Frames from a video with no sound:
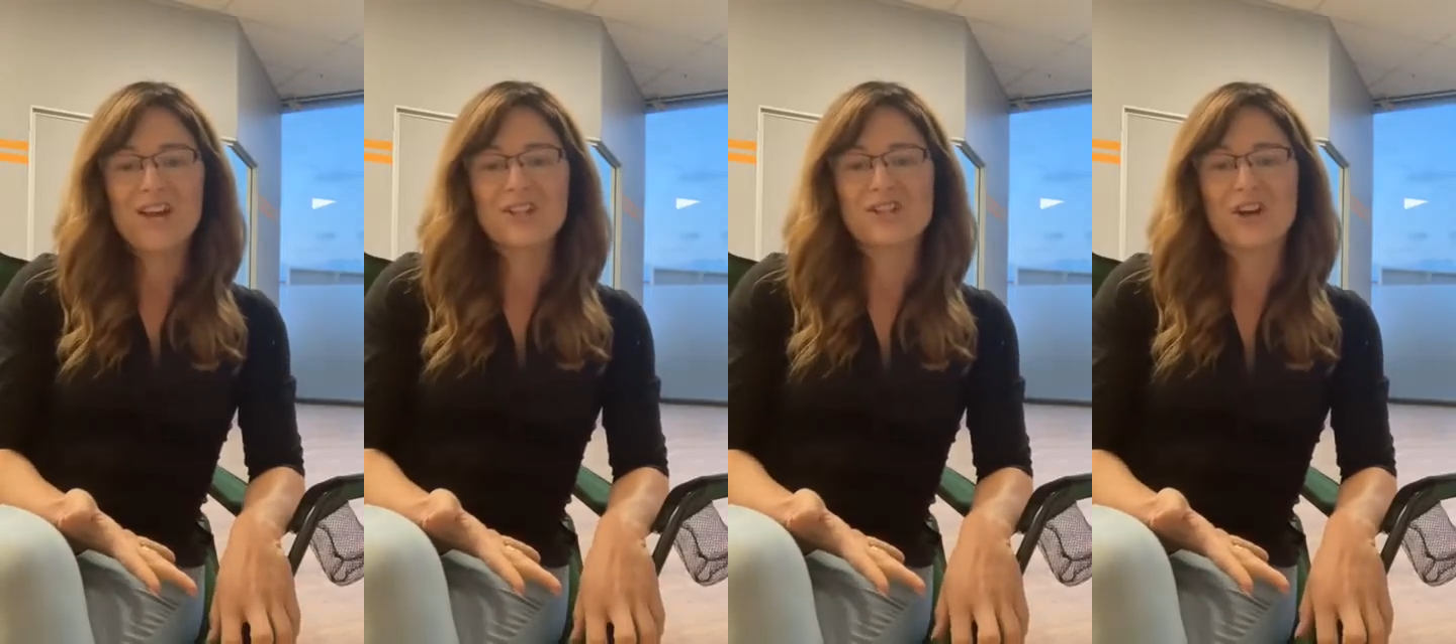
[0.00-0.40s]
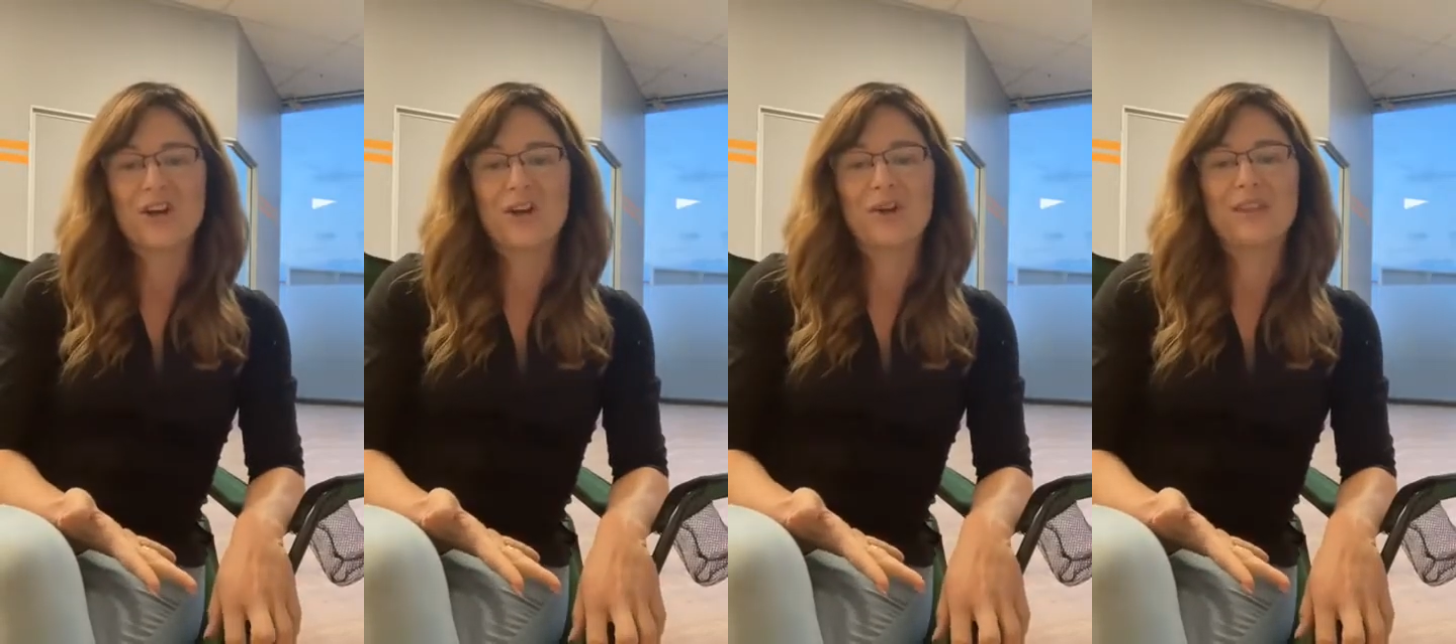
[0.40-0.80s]
So
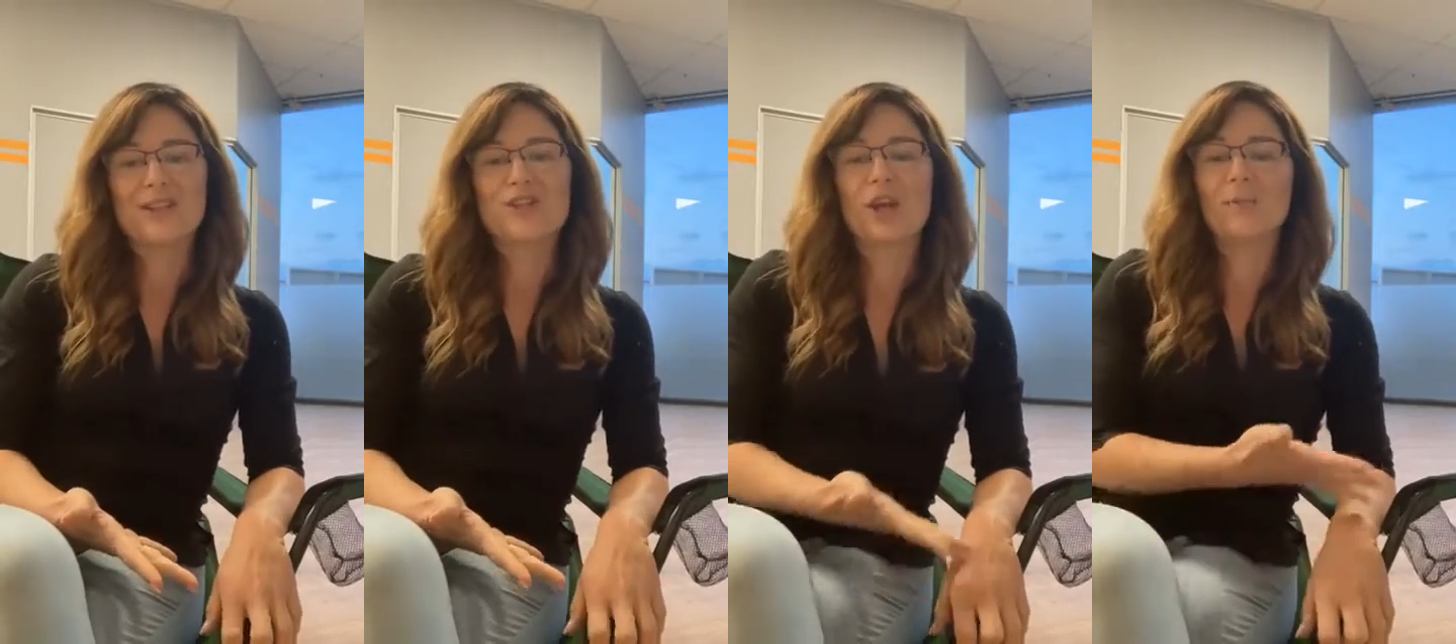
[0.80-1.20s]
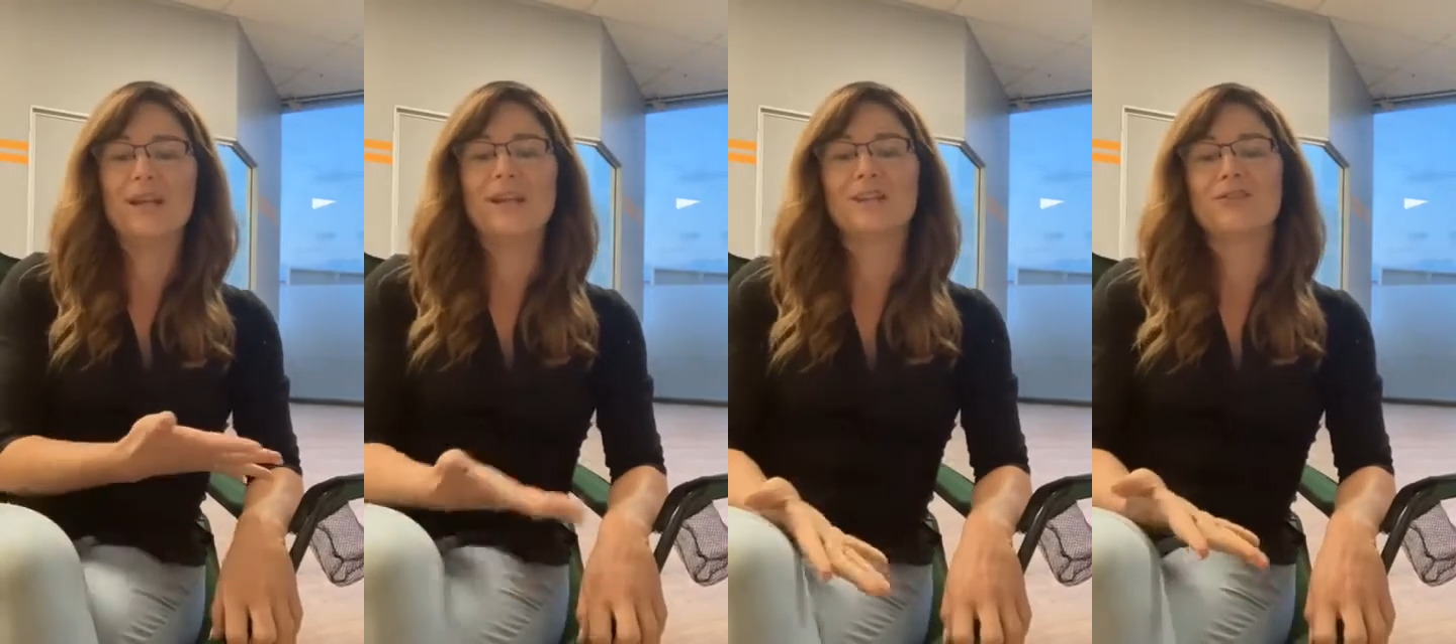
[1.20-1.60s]
there's so
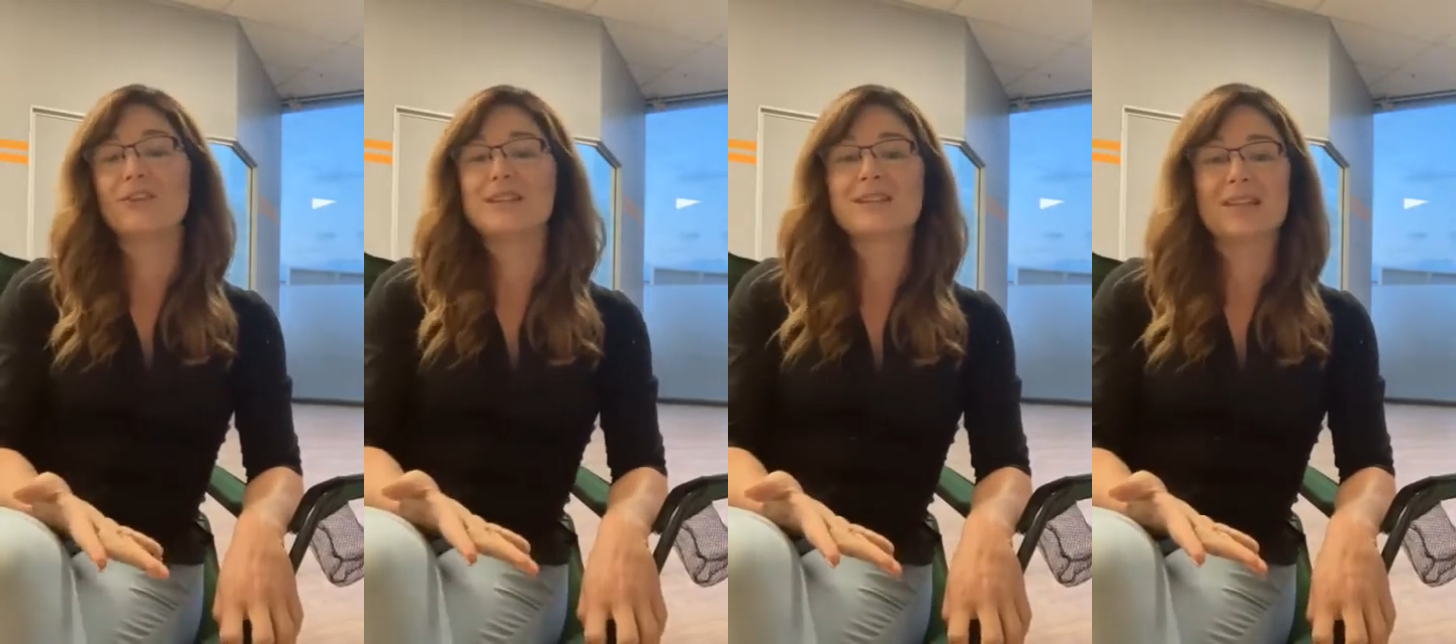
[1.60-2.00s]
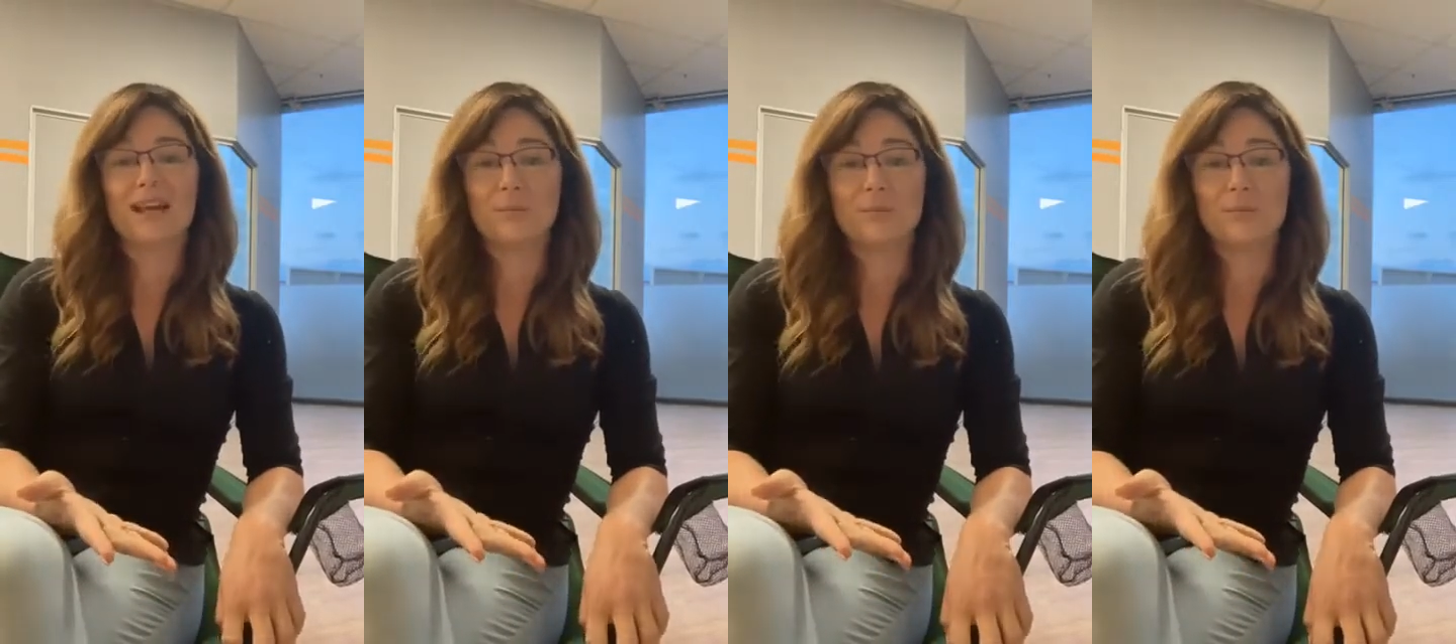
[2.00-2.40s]
many different
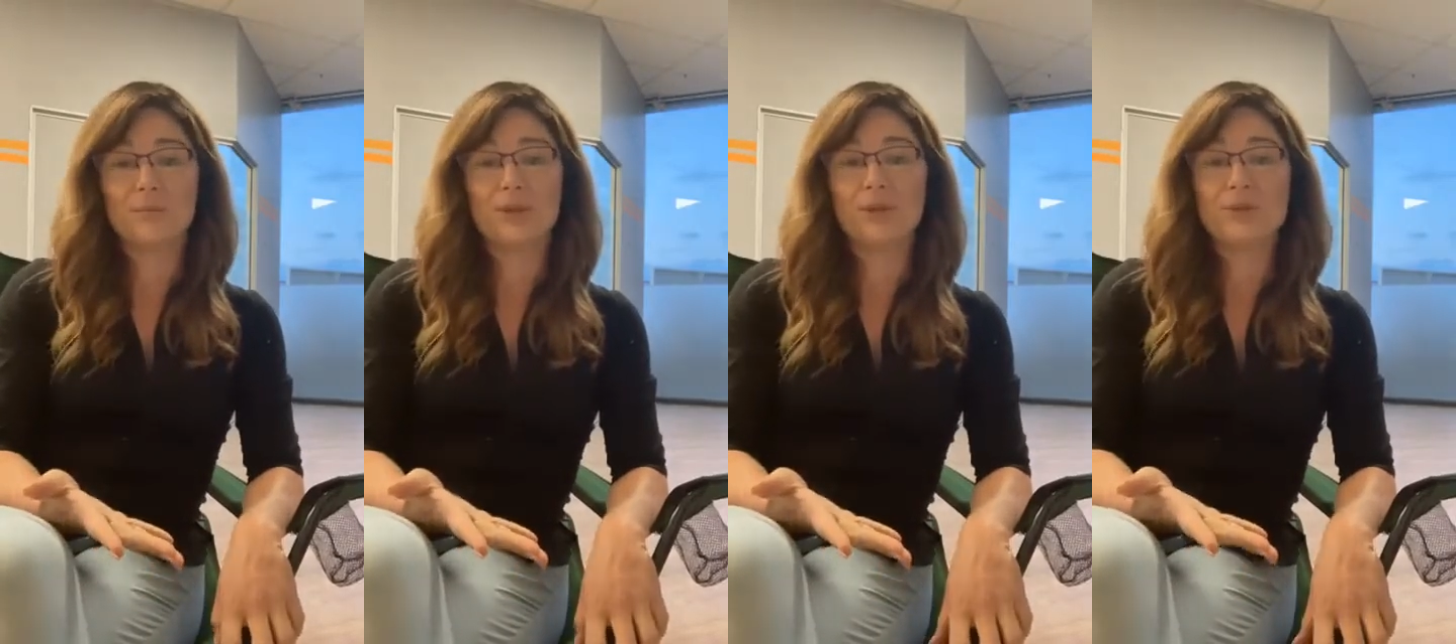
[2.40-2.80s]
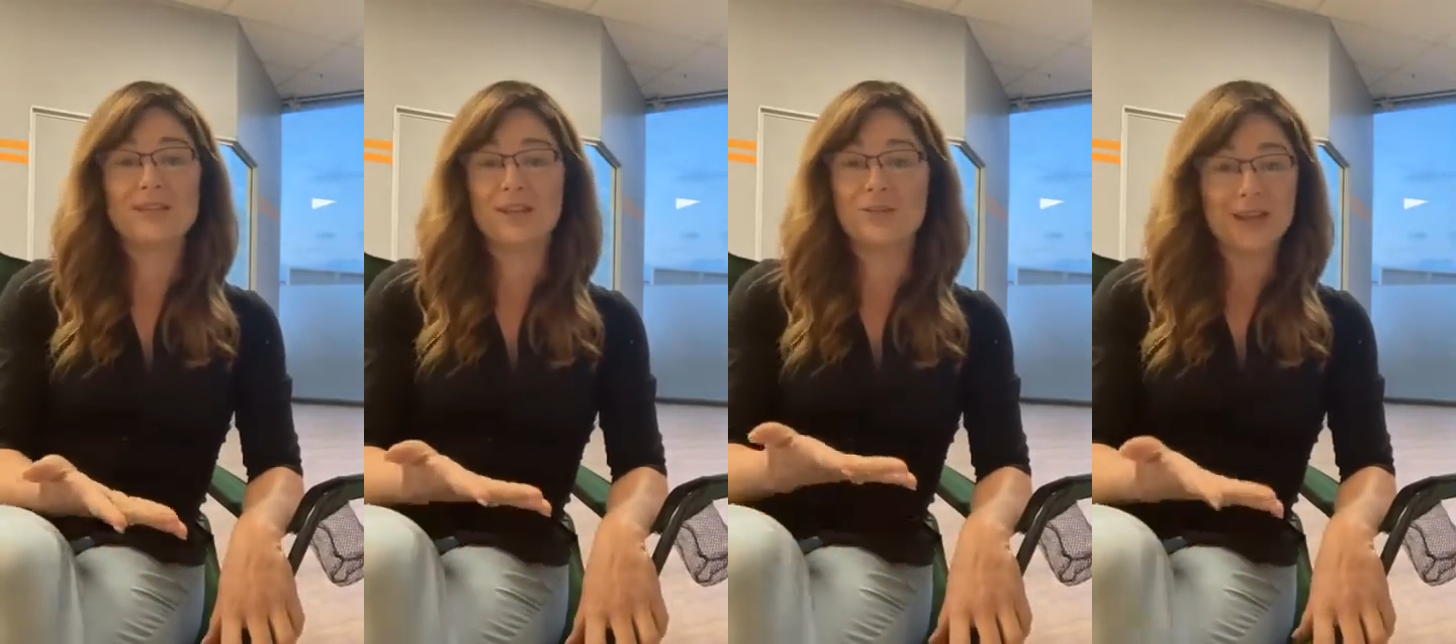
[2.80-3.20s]
cues
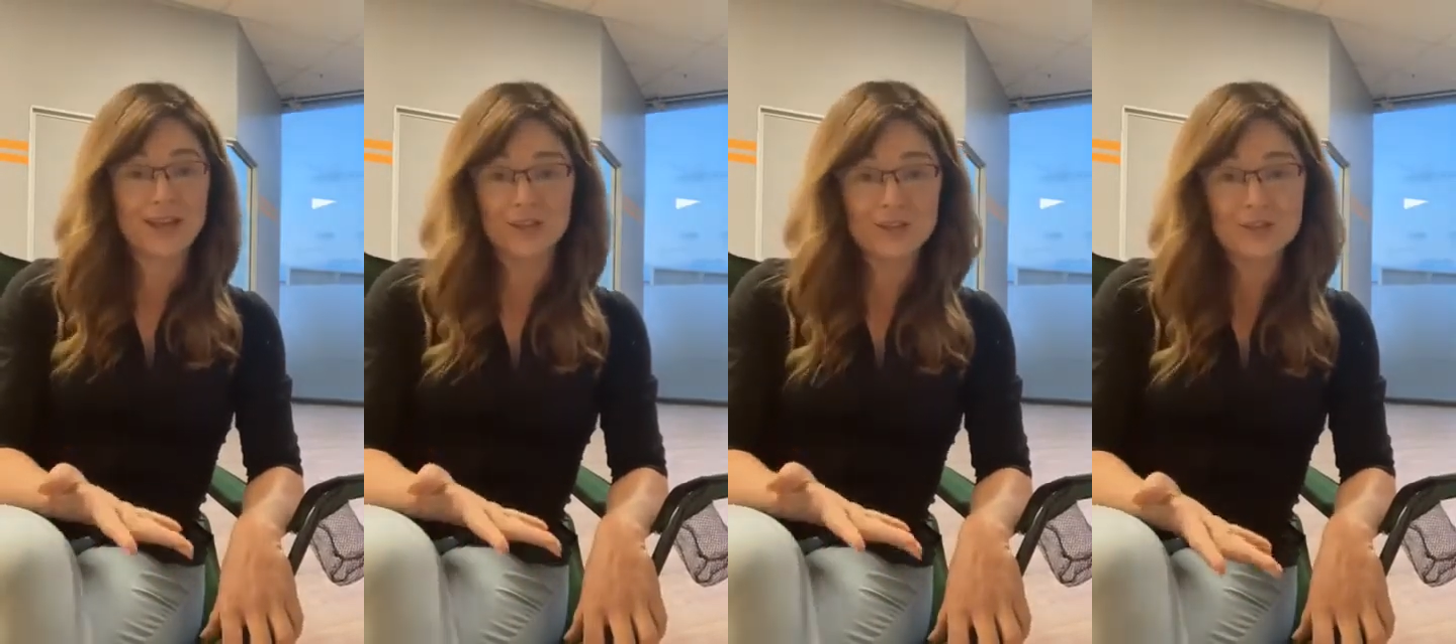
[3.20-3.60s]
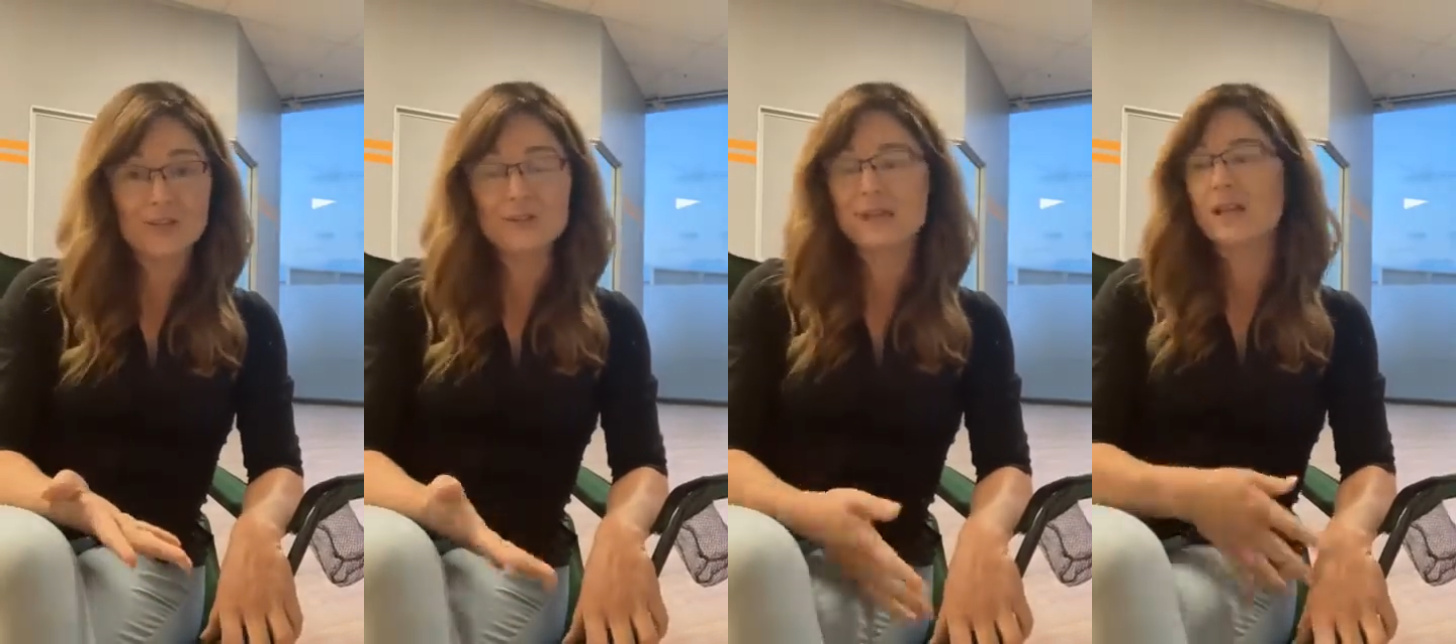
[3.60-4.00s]
that you can
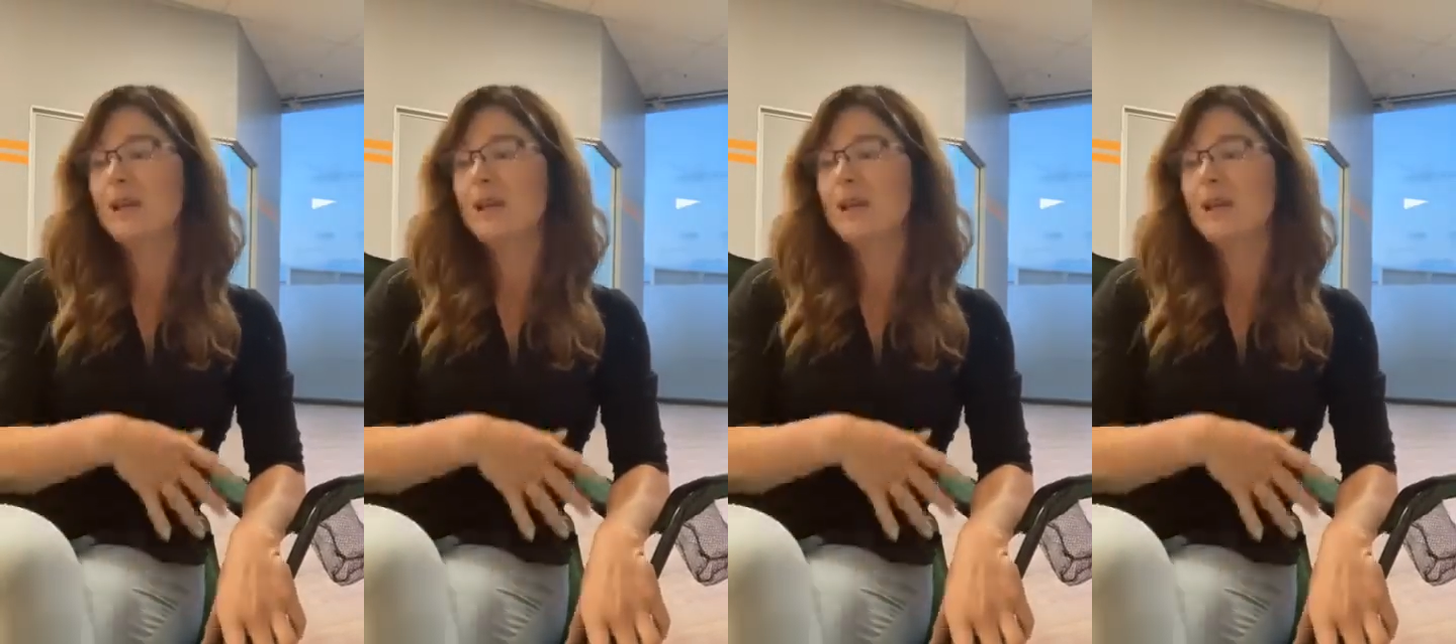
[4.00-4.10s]
use.